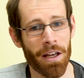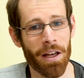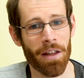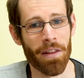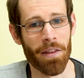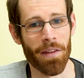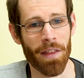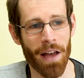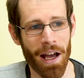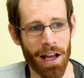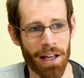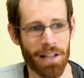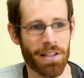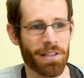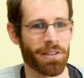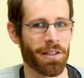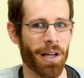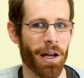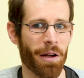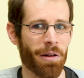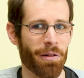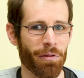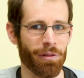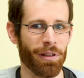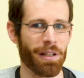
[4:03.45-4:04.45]
That is
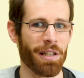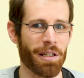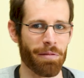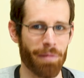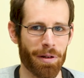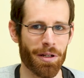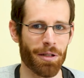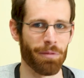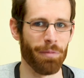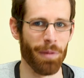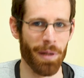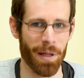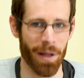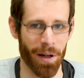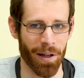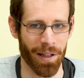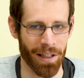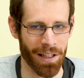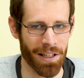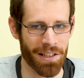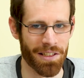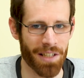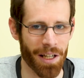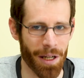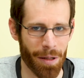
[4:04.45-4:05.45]
hopefully the most benign
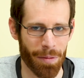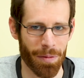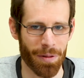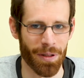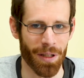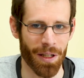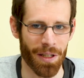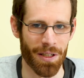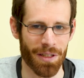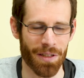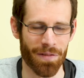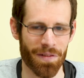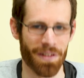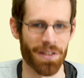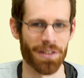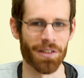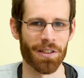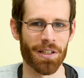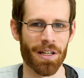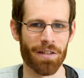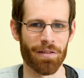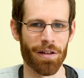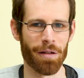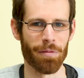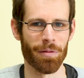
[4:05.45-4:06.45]
interpretation of this
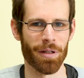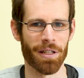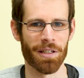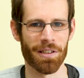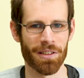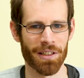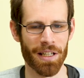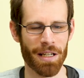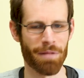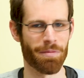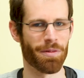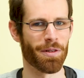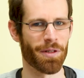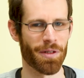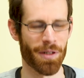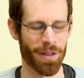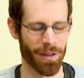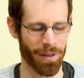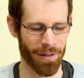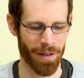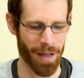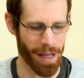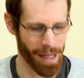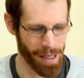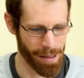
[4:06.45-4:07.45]
survey, but it seems
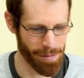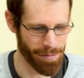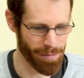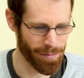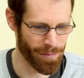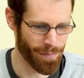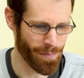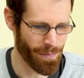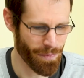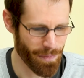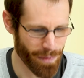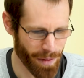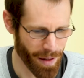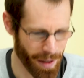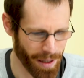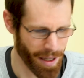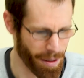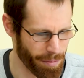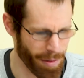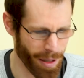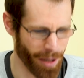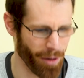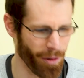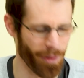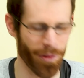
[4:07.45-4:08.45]
a
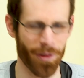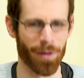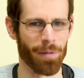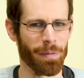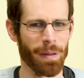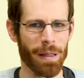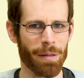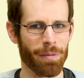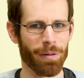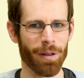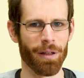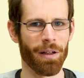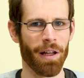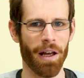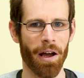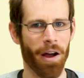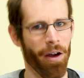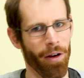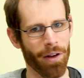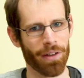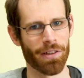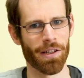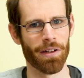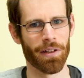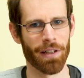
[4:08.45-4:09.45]
bit odd that people are like, oh,
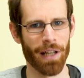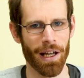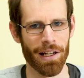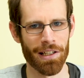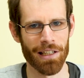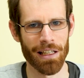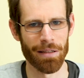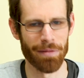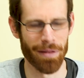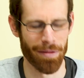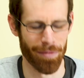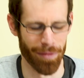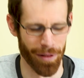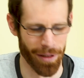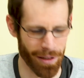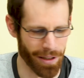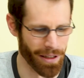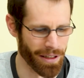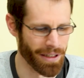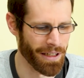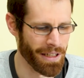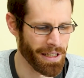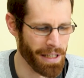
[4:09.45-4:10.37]
it's okay to commit murder.